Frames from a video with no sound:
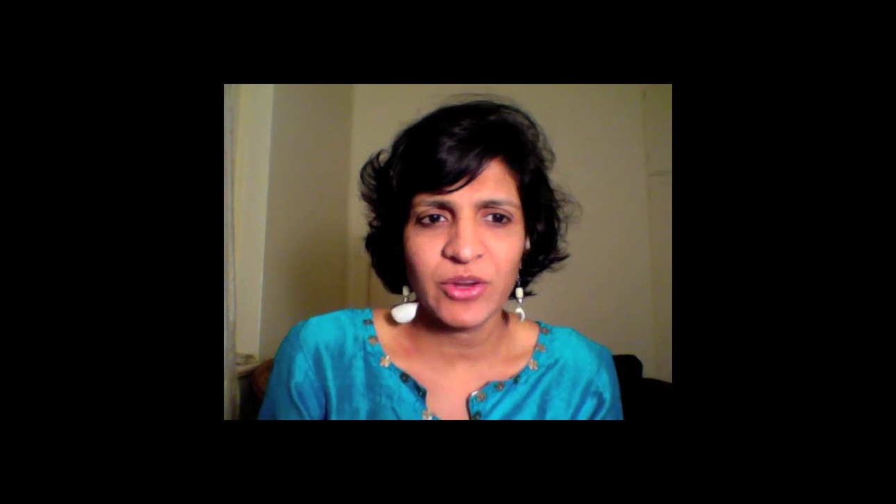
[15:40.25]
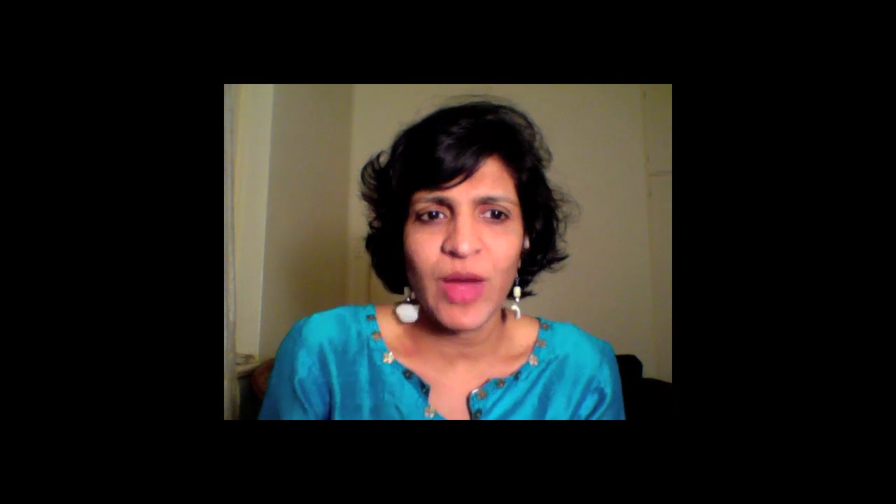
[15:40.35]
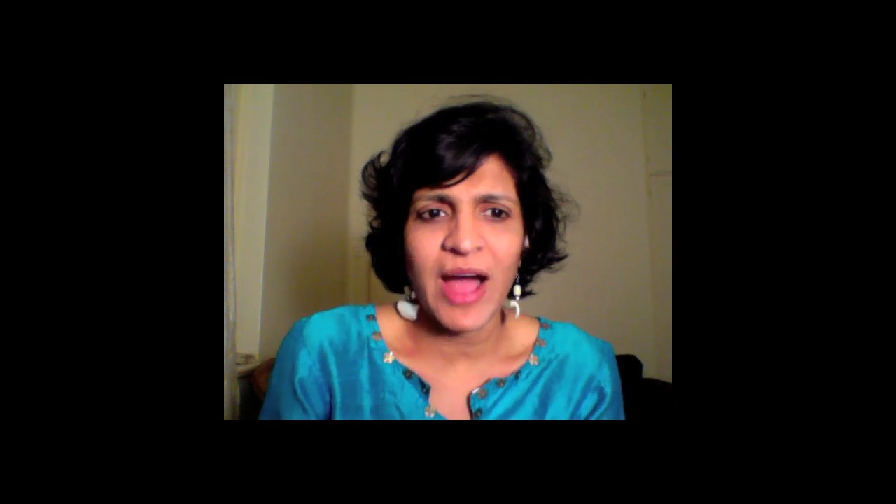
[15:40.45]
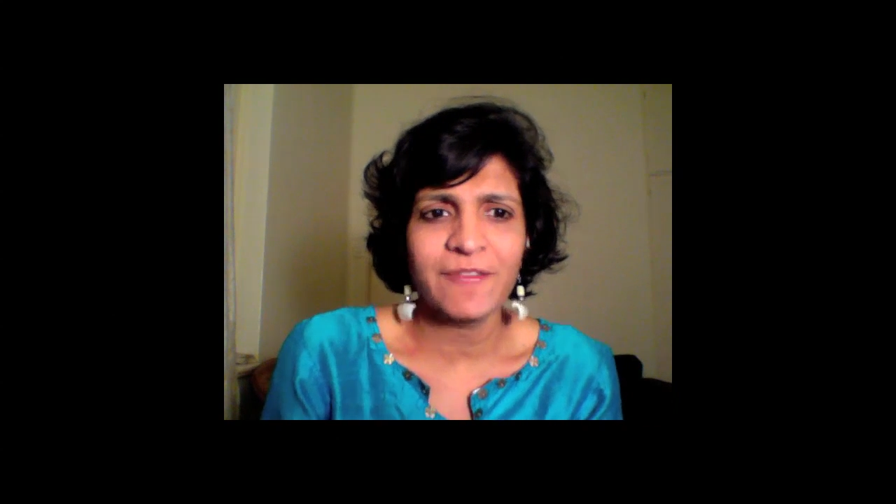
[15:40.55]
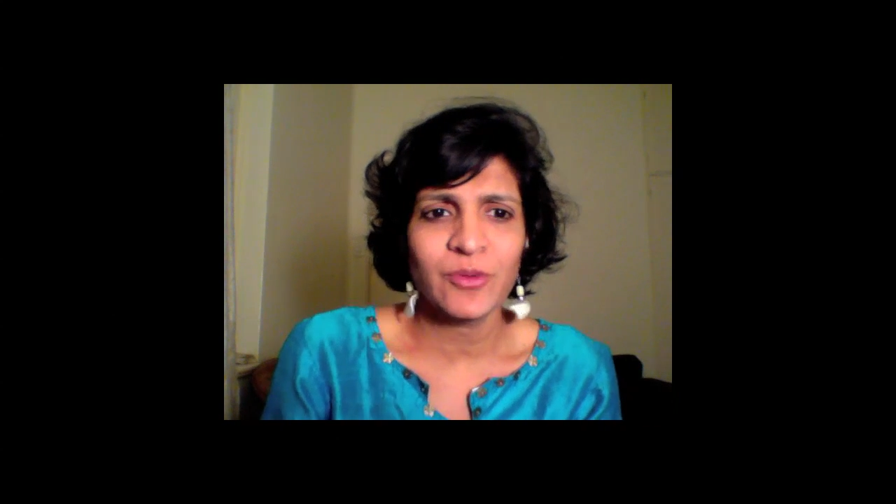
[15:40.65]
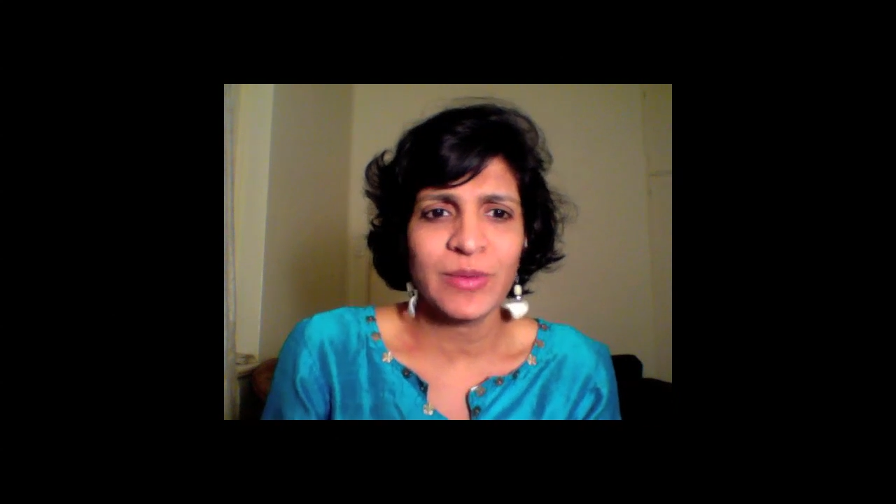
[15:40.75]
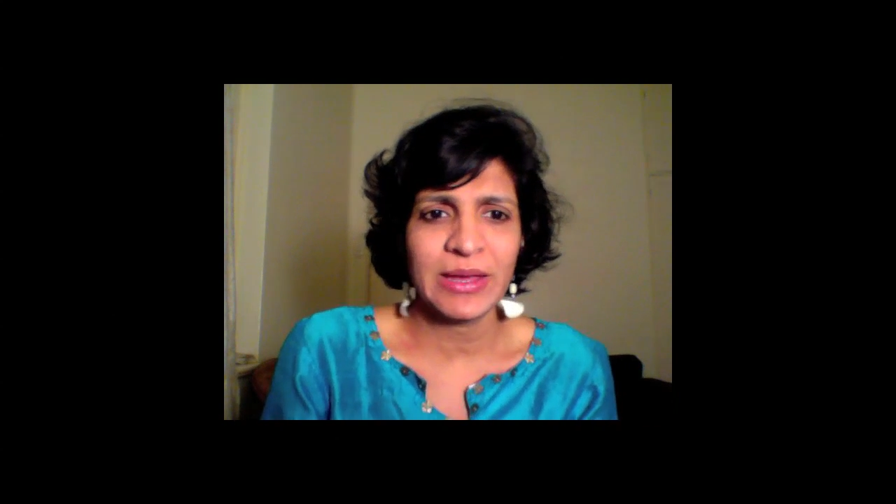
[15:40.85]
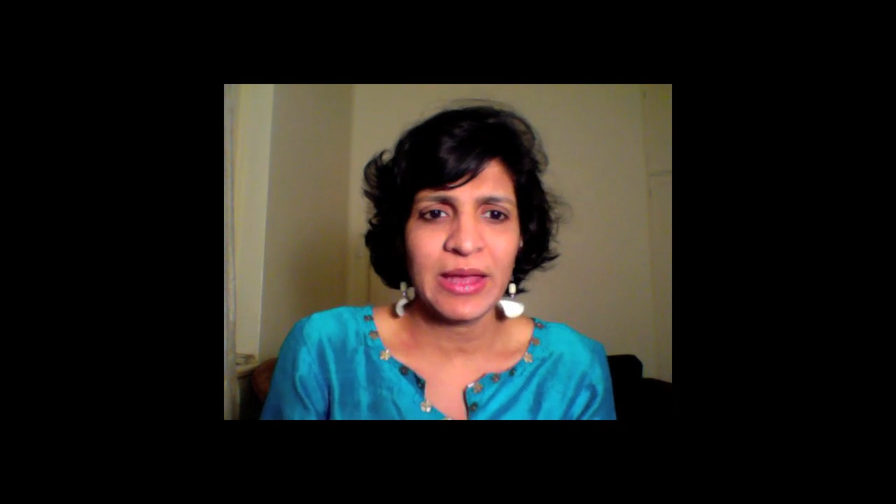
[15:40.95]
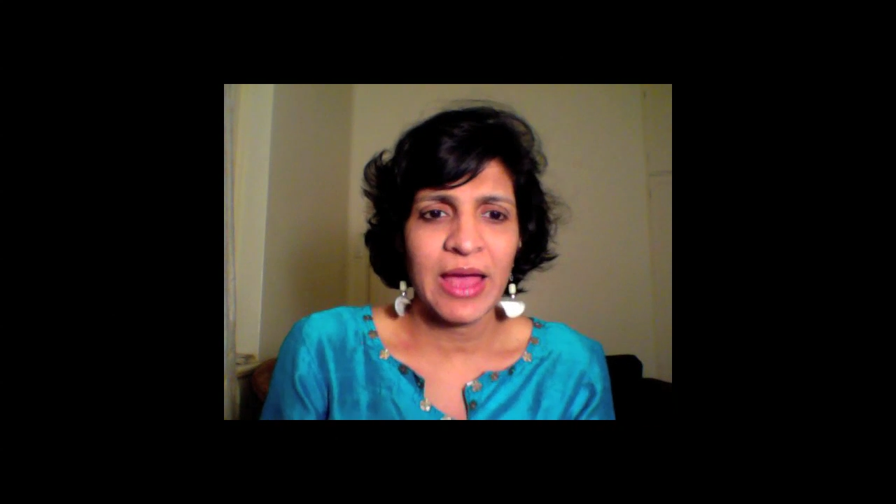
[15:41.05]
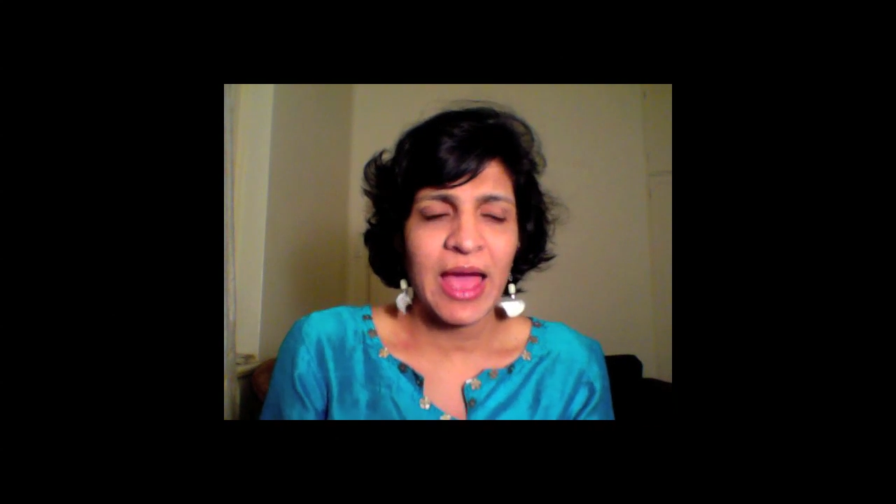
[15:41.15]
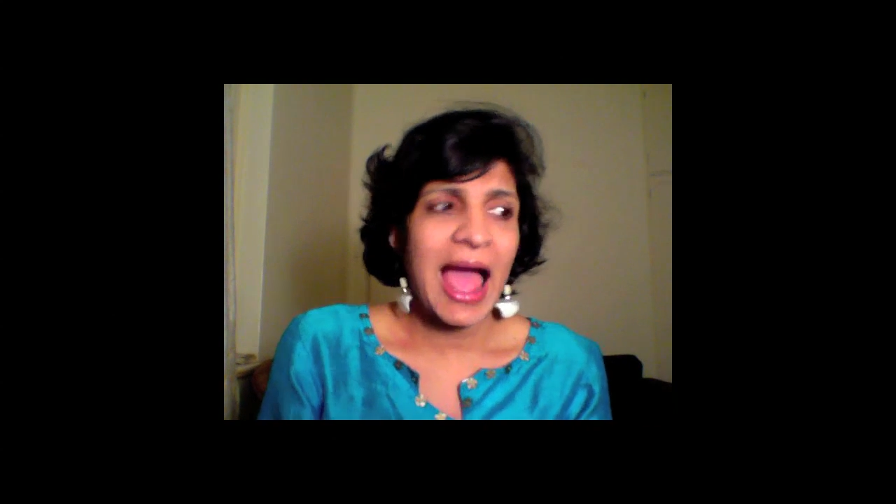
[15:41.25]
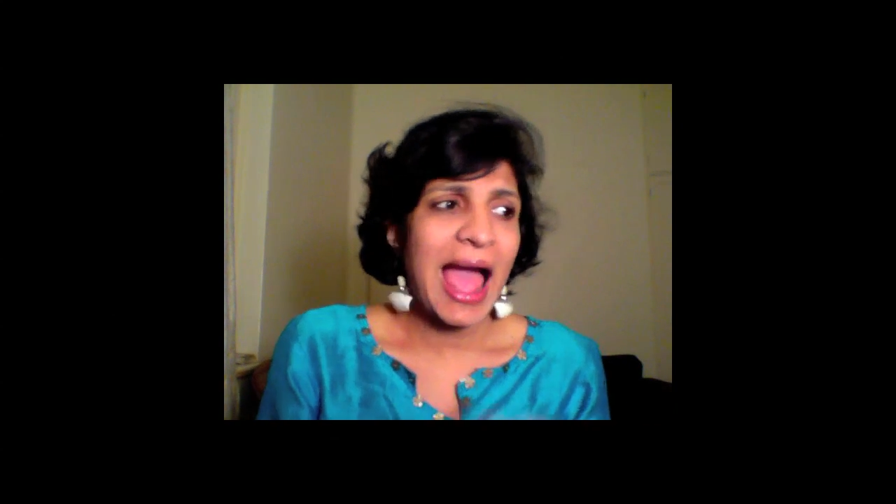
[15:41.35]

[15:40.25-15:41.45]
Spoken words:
but you have to be